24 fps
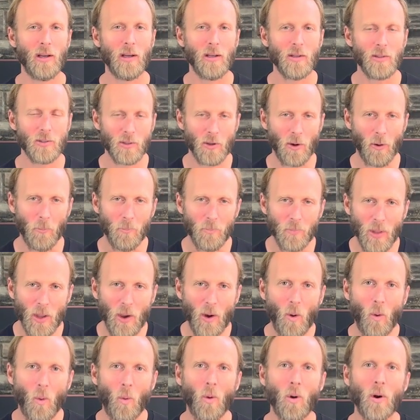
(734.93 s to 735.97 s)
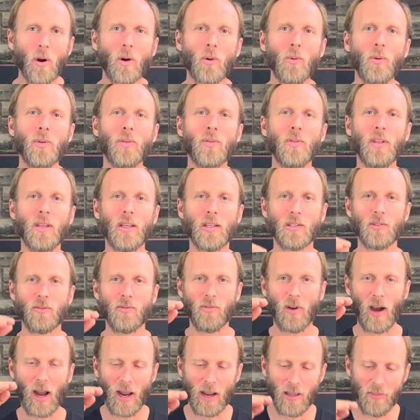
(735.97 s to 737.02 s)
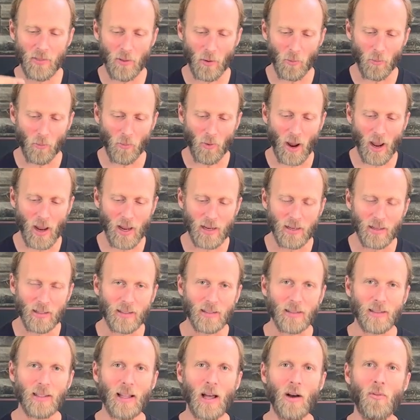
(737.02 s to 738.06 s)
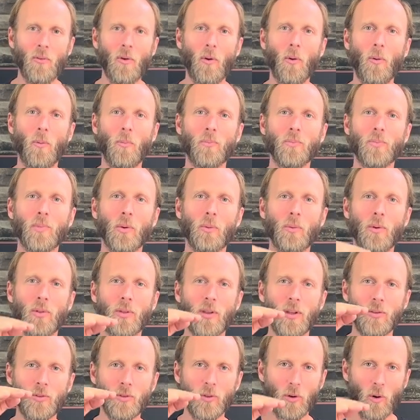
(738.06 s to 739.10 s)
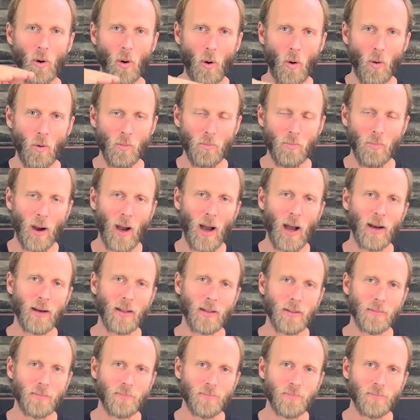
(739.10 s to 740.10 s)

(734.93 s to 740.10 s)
So work with this. Find the right level within your own body.